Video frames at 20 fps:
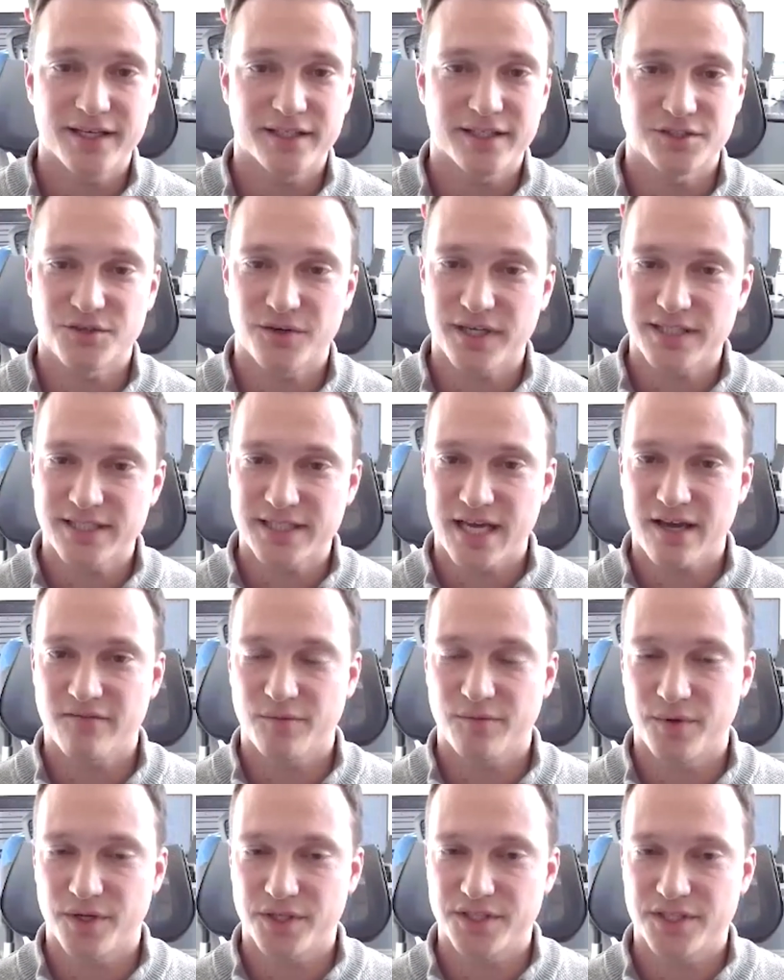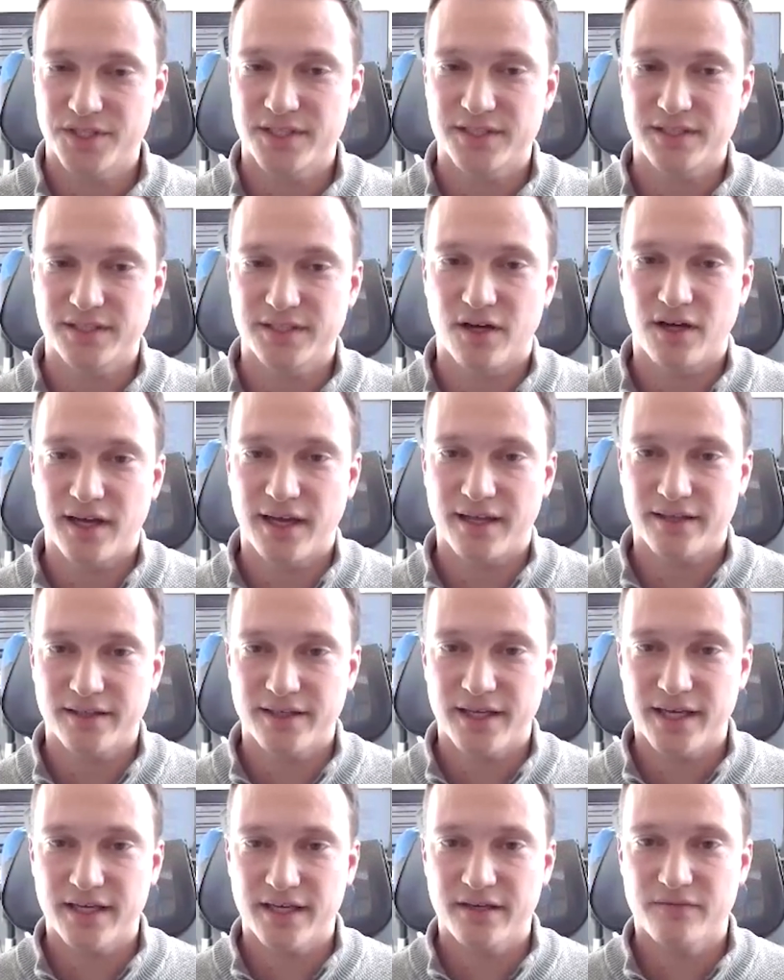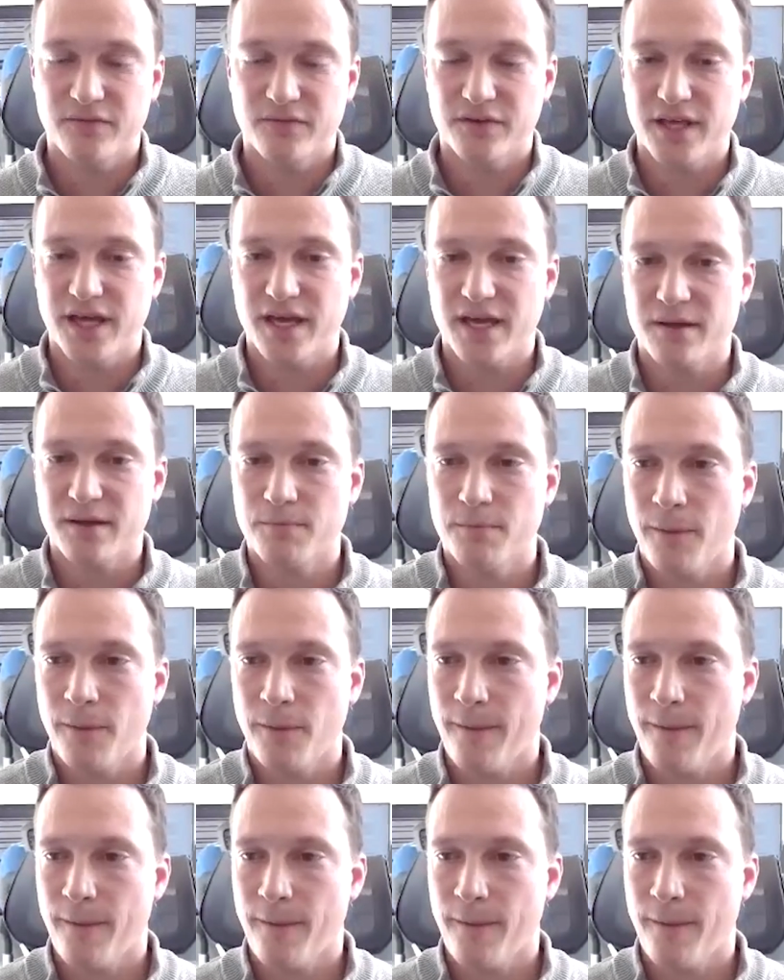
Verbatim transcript: It's great to have a budget uh, allocated for that,